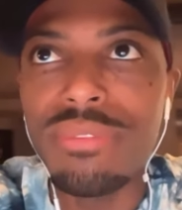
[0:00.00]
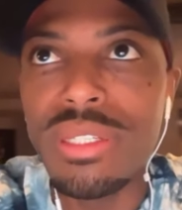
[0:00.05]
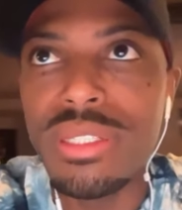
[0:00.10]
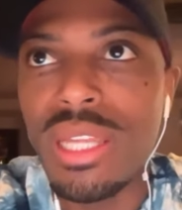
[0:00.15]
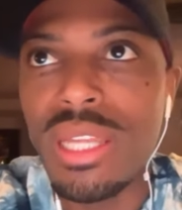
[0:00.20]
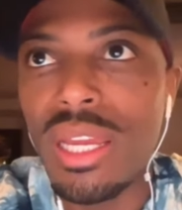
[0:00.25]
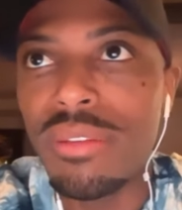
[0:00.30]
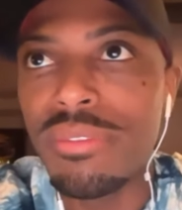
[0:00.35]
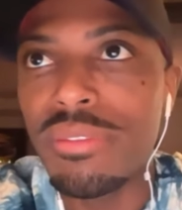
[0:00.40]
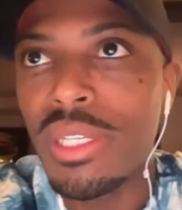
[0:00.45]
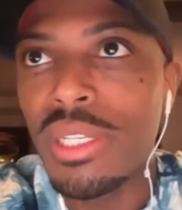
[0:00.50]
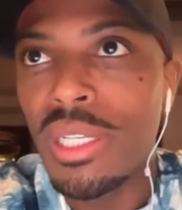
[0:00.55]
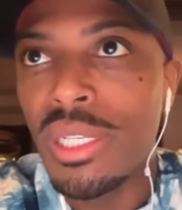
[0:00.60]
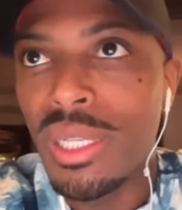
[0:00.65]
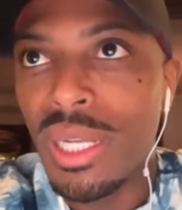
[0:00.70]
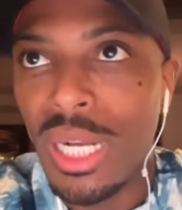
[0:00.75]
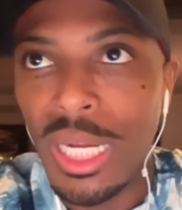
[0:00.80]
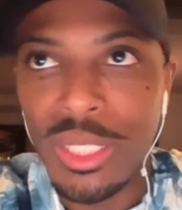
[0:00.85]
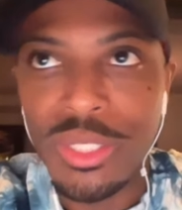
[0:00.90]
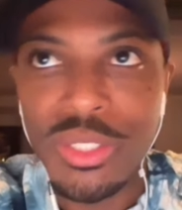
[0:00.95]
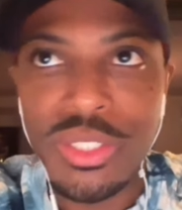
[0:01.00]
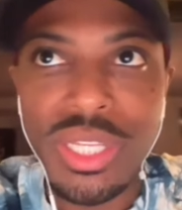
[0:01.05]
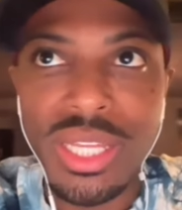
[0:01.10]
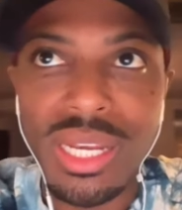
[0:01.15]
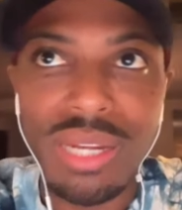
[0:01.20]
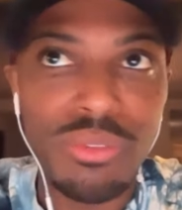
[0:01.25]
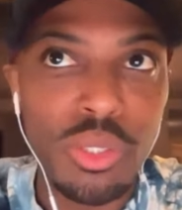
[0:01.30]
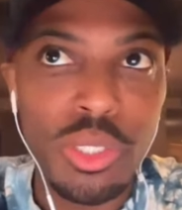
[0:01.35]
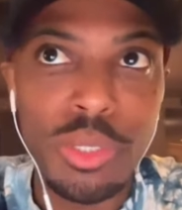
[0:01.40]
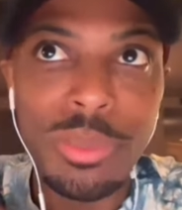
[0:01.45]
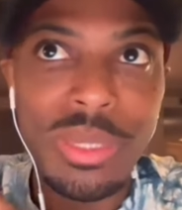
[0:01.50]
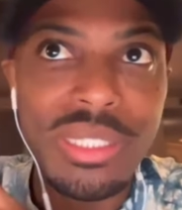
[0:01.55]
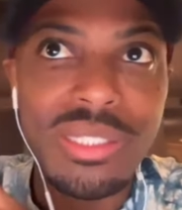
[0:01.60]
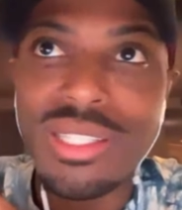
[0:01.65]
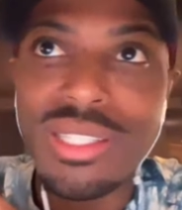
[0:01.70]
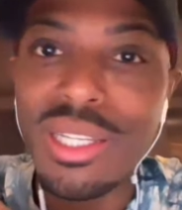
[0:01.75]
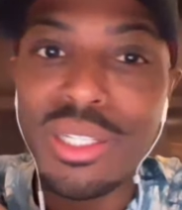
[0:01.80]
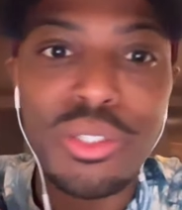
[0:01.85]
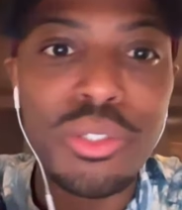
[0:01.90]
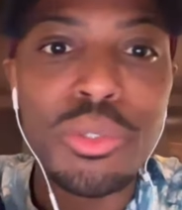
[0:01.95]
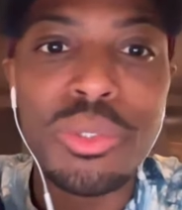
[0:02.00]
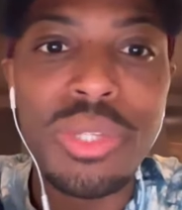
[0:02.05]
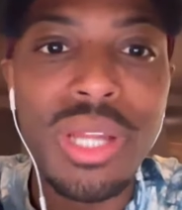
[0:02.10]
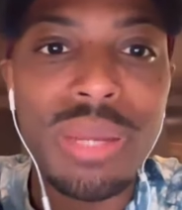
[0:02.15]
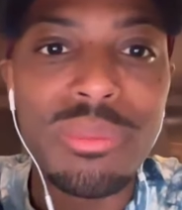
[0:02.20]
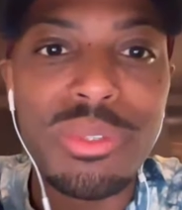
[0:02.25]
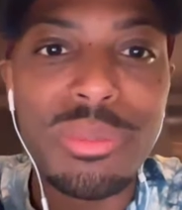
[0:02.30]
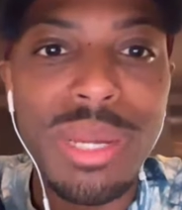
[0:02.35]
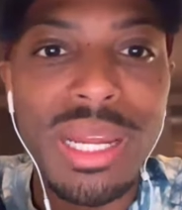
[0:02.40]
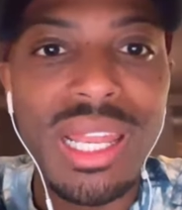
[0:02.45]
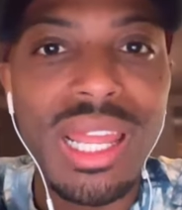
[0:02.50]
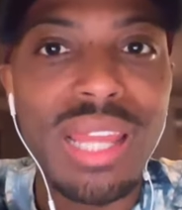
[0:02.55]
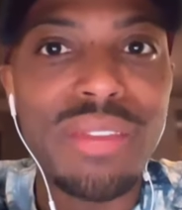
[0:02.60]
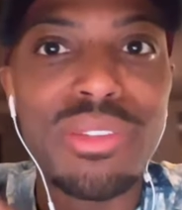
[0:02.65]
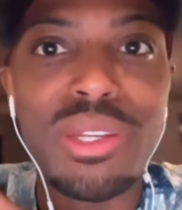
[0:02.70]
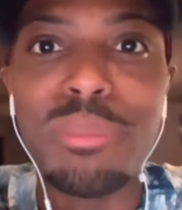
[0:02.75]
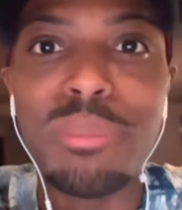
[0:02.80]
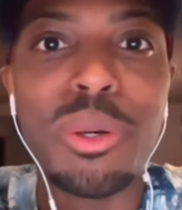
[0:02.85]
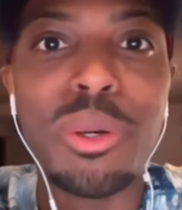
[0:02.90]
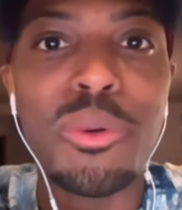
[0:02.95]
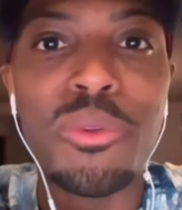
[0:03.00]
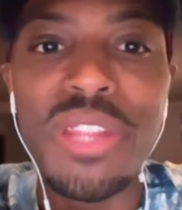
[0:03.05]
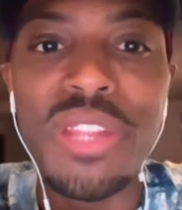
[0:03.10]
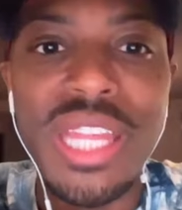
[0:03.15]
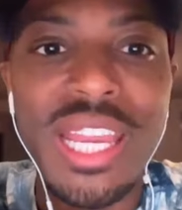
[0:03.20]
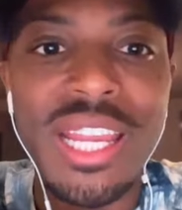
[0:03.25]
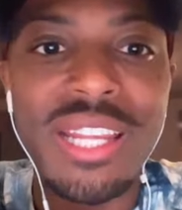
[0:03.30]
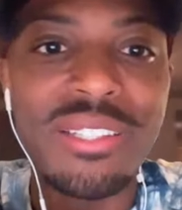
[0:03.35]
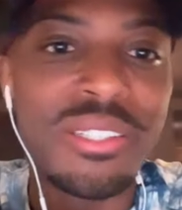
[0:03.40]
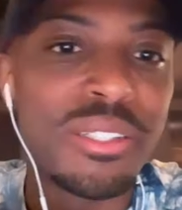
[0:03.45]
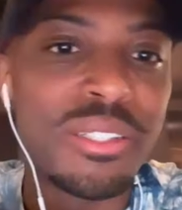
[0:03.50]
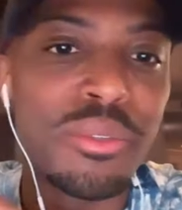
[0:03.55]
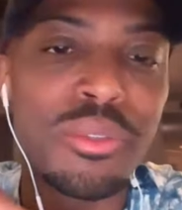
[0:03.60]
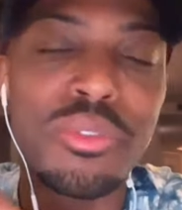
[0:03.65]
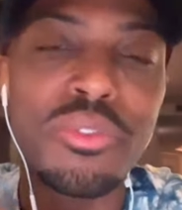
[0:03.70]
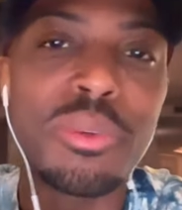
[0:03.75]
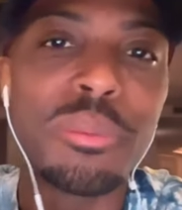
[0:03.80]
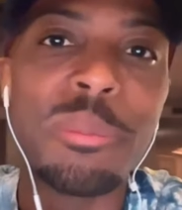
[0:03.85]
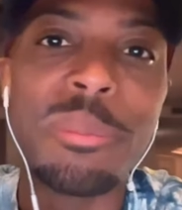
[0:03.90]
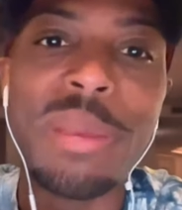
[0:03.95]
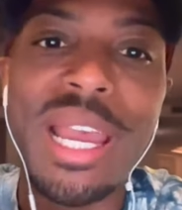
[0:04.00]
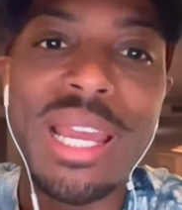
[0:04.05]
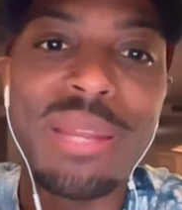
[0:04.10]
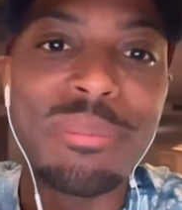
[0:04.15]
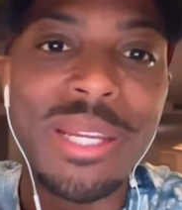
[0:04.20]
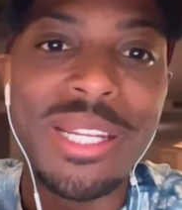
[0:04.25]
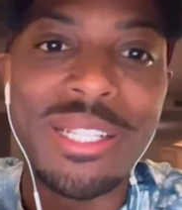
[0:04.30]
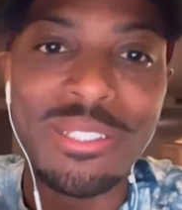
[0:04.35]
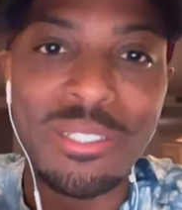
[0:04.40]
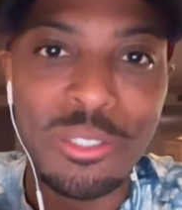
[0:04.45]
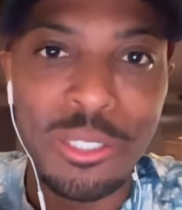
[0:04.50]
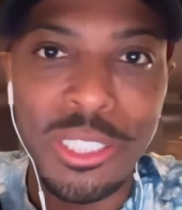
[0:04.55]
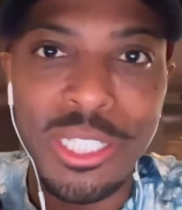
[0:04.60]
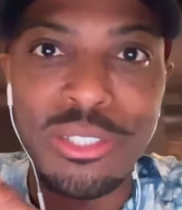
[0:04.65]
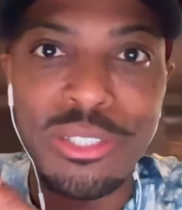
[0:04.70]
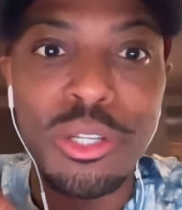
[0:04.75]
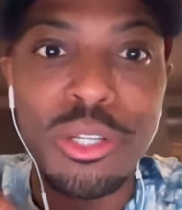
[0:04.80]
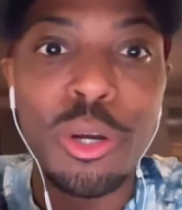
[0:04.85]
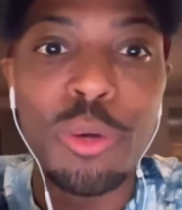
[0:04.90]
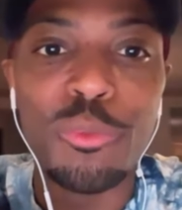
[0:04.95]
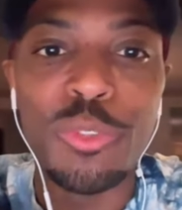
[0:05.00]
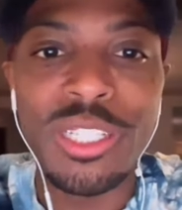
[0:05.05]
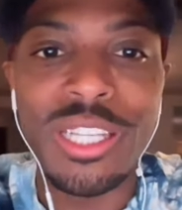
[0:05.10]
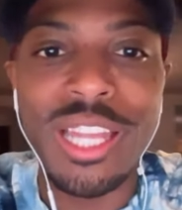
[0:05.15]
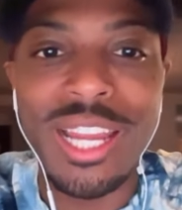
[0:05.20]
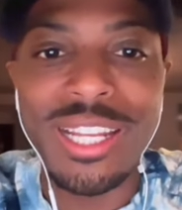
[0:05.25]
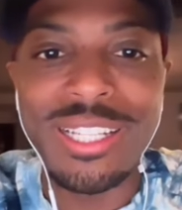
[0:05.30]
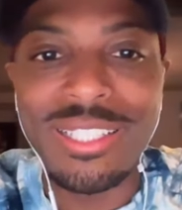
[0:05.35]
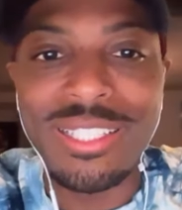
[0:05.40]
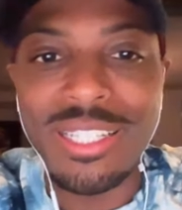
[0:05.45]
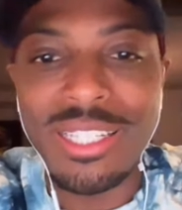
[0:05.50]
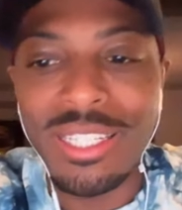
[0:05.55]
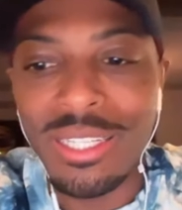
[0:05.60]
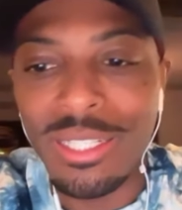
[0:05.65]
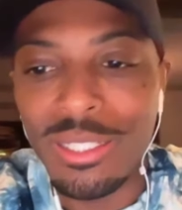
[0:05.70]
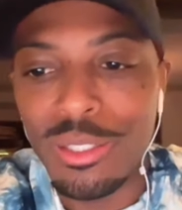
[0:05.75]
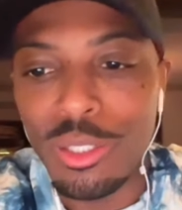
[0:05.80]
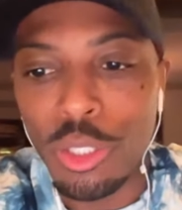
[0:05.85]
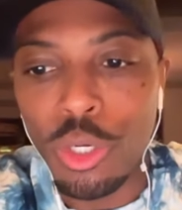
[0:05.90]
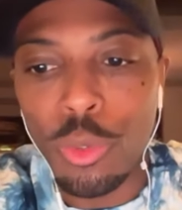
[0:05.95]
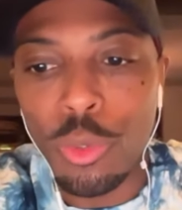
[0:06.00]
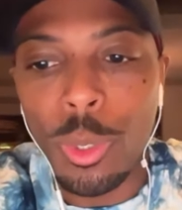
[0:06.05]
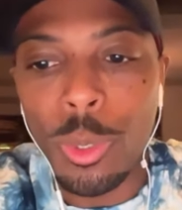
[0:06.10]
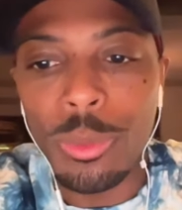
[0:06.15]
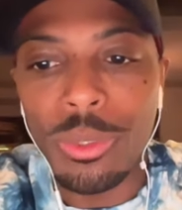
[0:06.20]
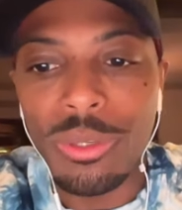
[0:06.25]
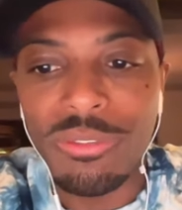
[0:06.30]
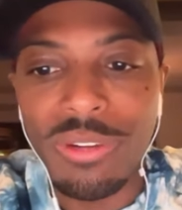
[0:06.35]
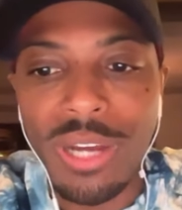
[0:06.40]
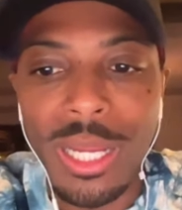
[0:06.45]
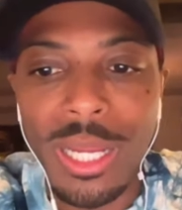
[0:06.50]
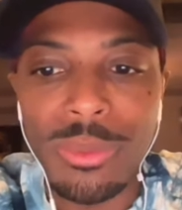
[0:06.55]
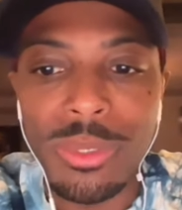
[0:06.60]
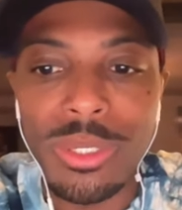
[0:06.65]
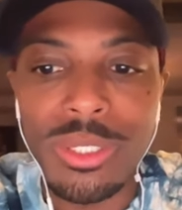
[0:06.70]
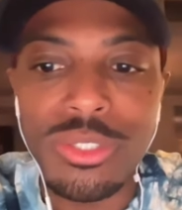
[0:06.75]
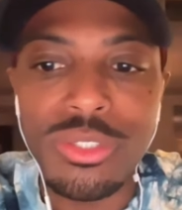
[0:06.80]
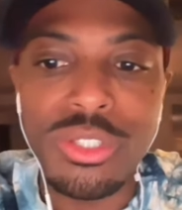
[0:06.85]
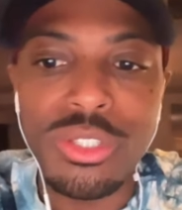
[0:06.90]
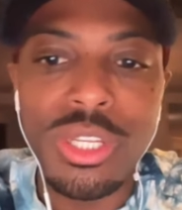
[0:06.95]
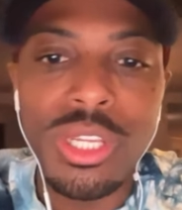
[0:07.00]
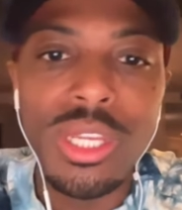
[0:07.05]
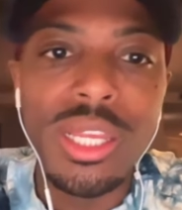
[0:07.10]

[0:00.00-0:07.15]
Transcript: As I've said, I've only been sick two times in my life. And in both cases, it was from a man-made disease, COVID-19, the coronavirus.